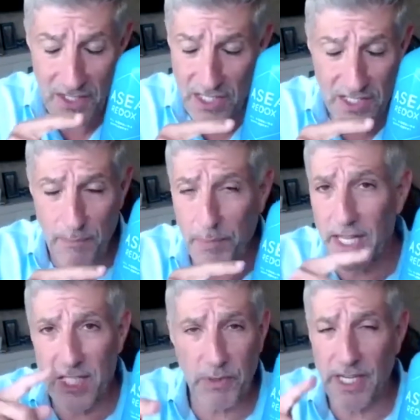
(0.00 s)
simple
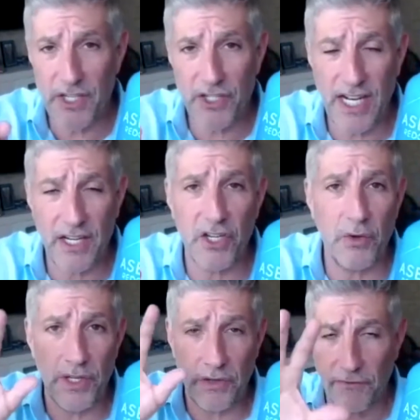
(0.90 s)
explanation how to do
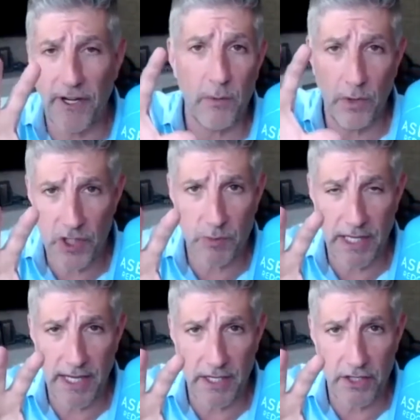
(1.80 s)
it. Your friend will
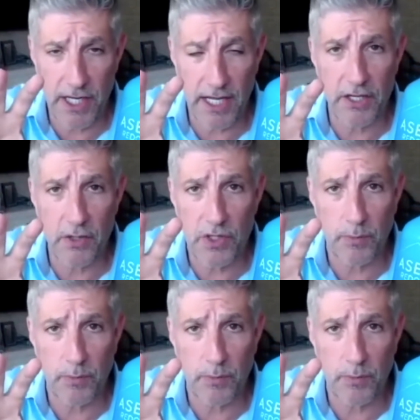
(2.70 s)
explain how to use